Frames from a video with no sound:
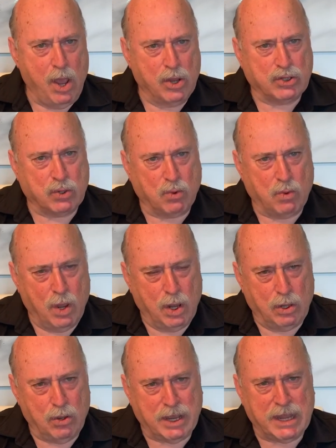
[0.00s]
So
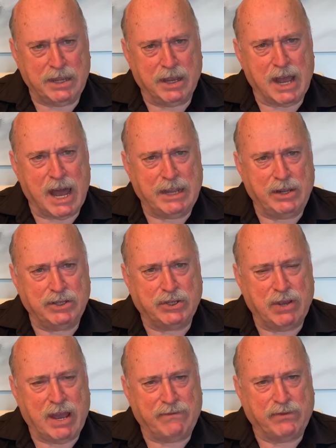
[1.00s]
look at the guidance you
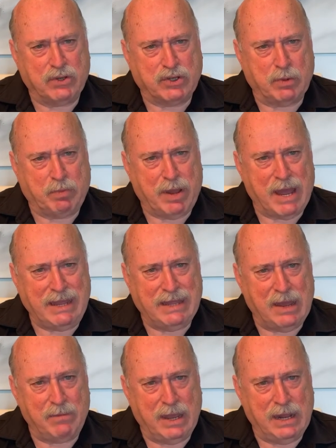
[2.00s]
have to supply
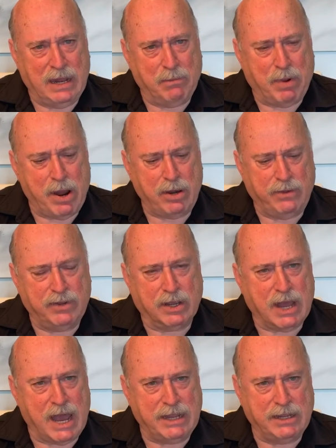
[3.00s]
them. And part of the
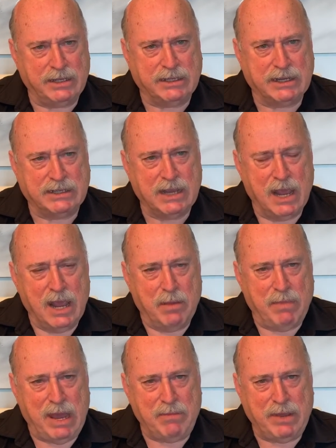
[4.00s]
guidance is
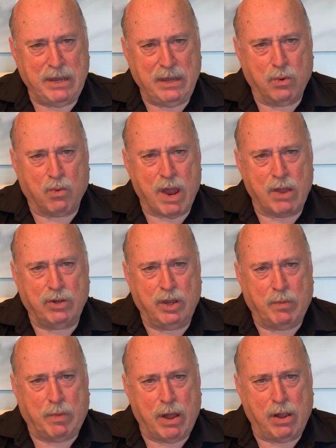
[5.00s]
Maybe round
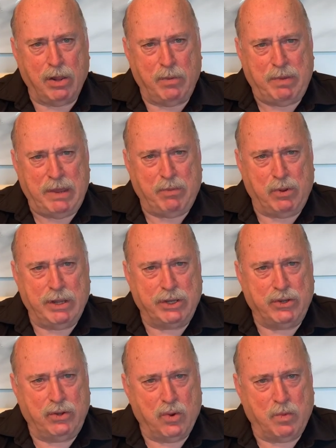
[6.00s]
up all the people that
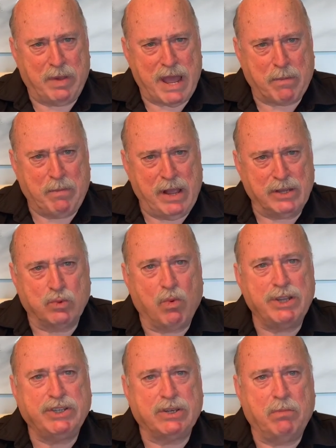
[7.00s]
you know black belts
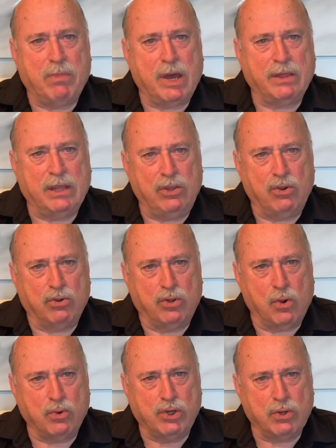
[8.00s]
once a month in your
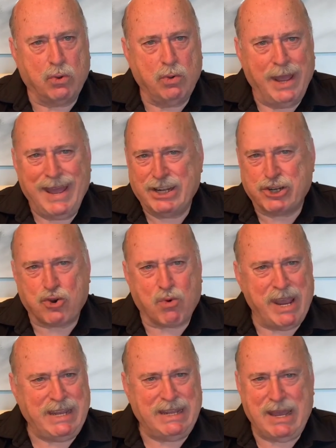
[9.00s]
dojo,
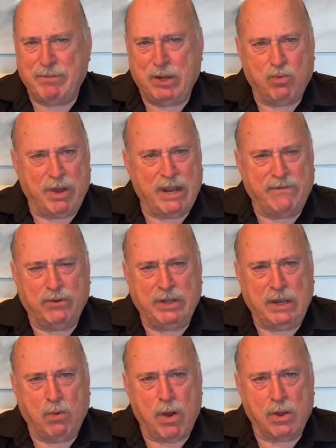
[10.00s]
train them in whatever
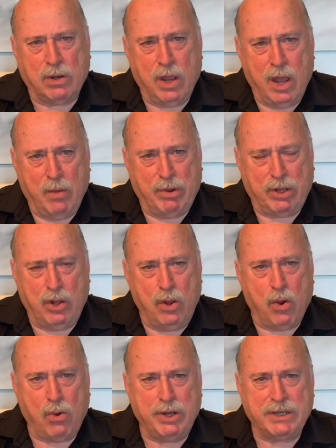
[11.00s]
they want. But
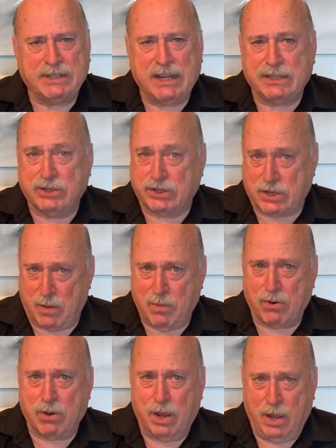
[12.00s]
notice that some
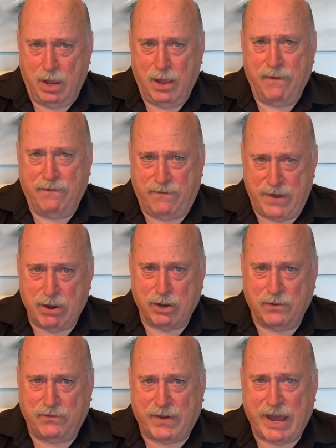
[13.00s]
are very
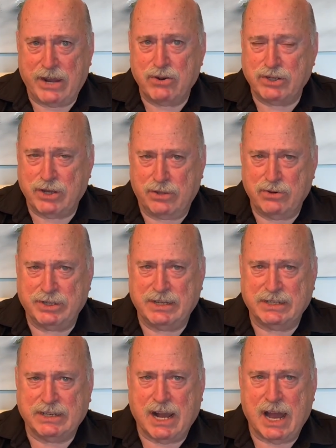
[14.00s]
good fighters, others
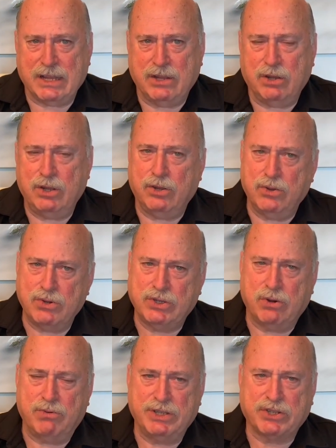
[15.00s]
is kata, and others
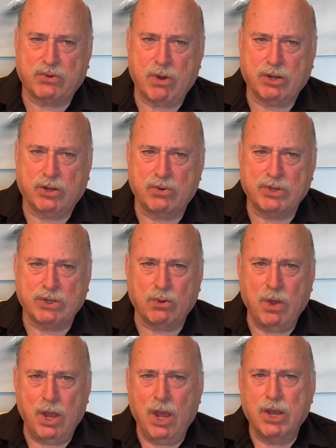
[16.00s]
are instructors.
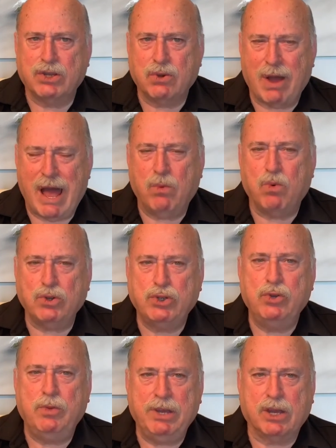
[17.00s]
So, so I want you
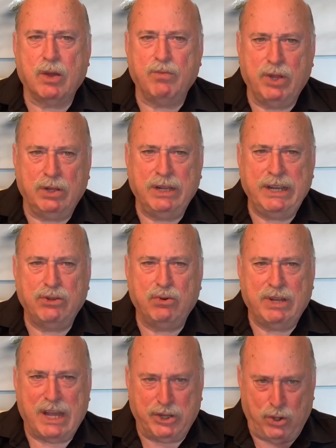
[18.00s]
to become the leader
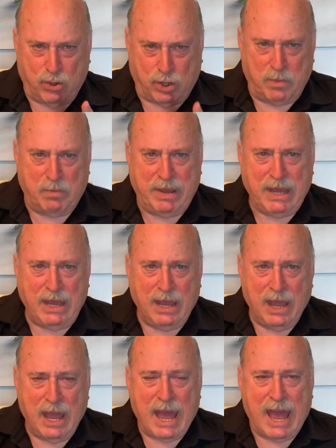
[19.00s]
that you can be
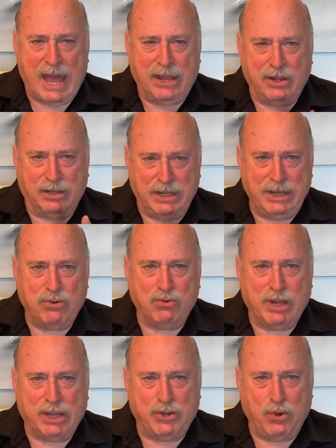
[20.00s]
and the leader
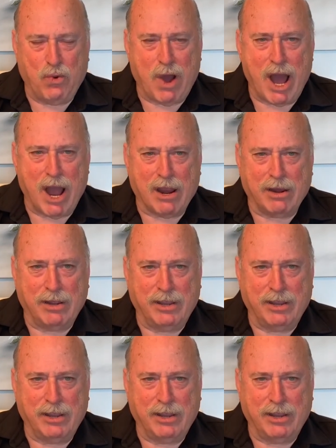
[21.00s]
that you are.